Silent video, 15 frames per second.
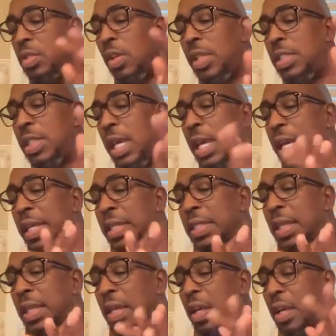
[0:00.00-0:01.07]
So he
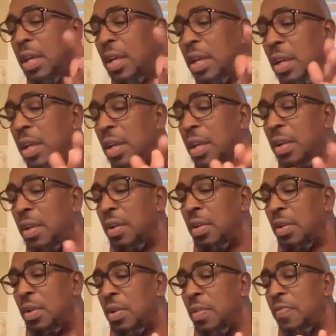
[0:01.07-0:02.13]
says,
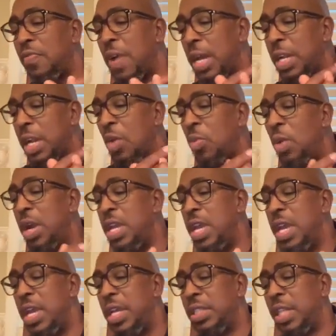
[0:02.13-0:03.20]
Find out where
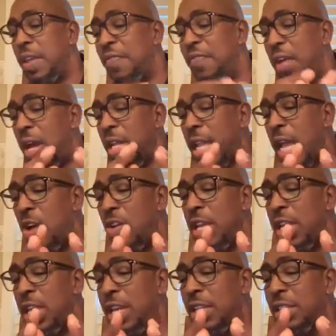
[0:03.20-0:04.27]
he is. they found
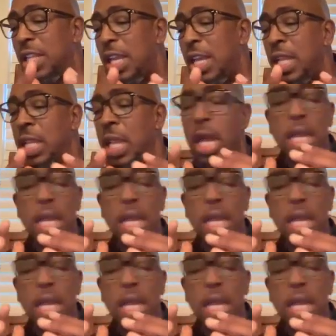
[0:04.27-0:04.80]
out he is in